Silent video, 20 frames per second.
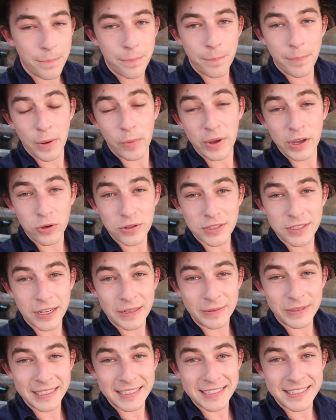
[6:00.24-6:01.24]
But we also
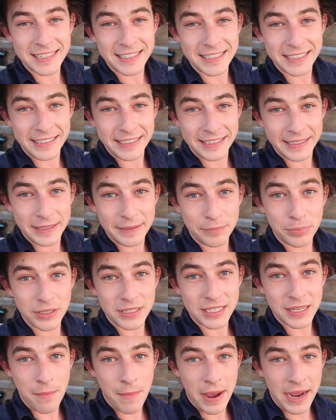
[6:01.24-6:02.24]
wanted to put
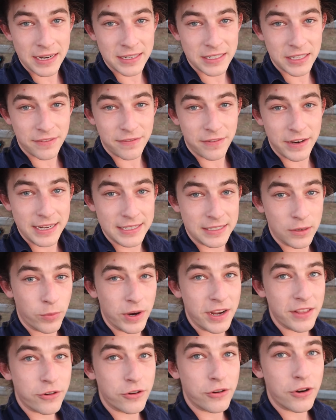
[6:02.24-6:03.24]
some meat into the freezer.
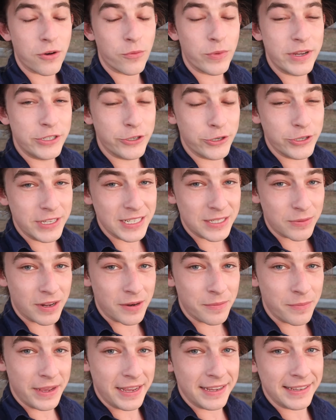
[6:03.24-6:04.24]
Whether or not we do this
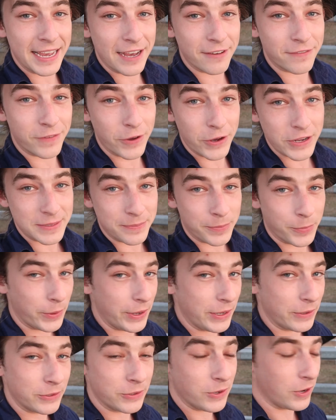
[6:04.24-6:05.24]
one being our first boy
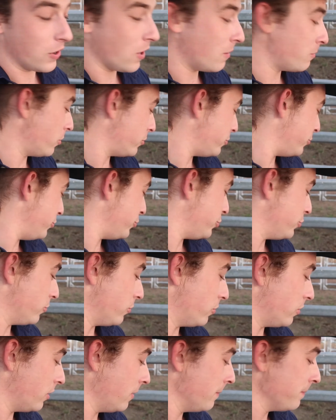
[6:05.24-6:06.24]
or not, I'm not too
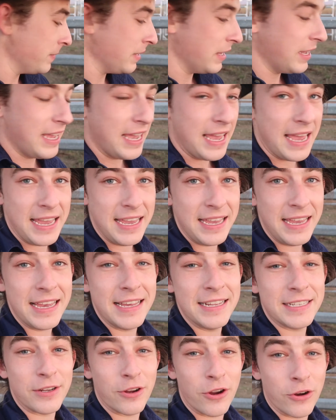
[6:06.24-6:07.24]
sure. He
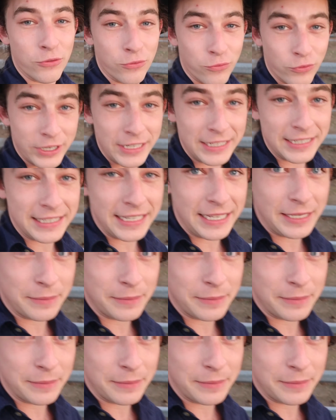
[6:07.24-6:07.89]
is a really